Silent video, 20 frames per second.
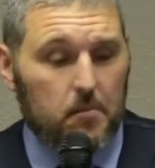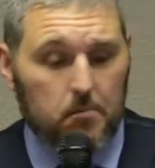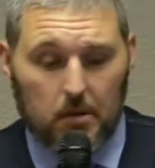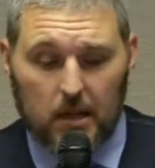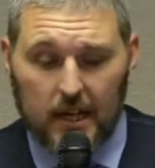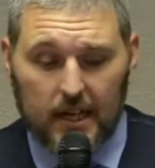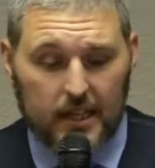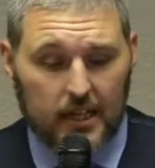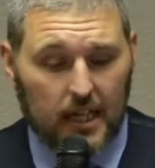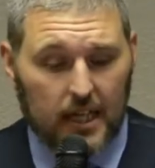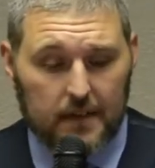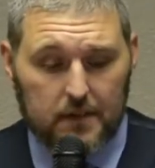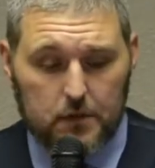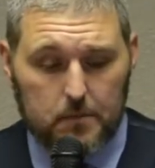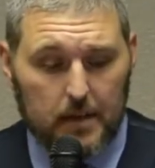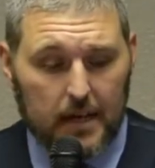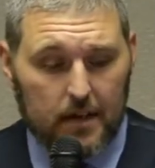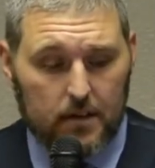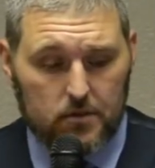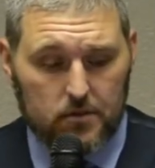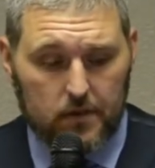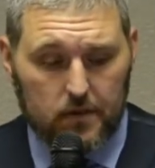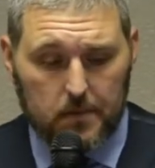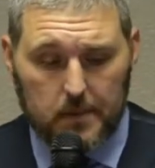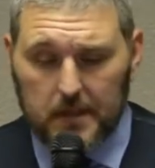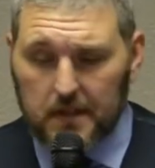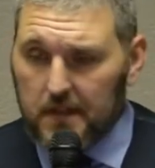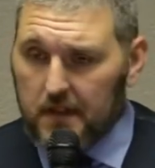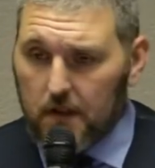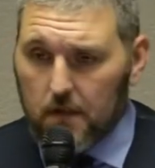Black Lives Matters,
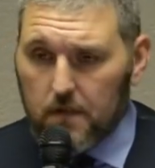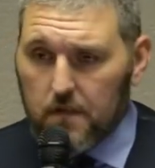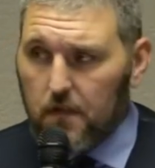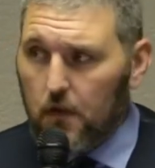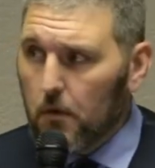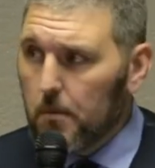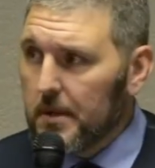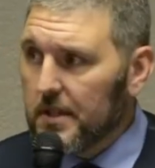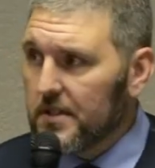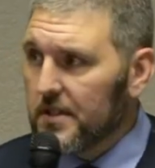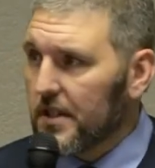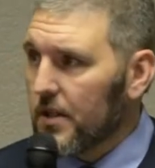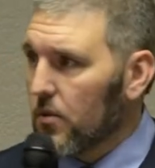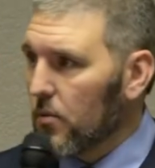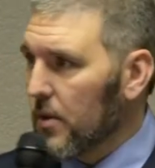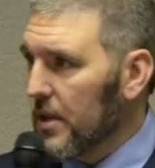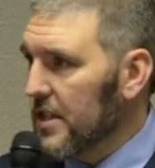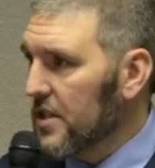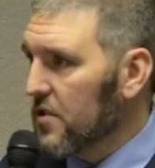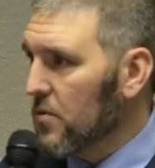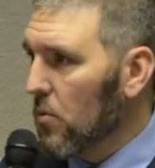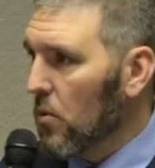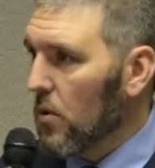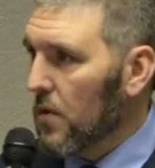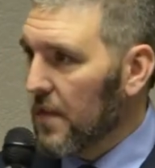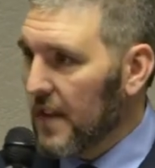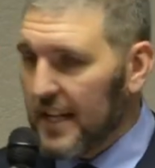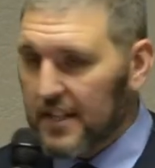they're, they're fomenting a race war.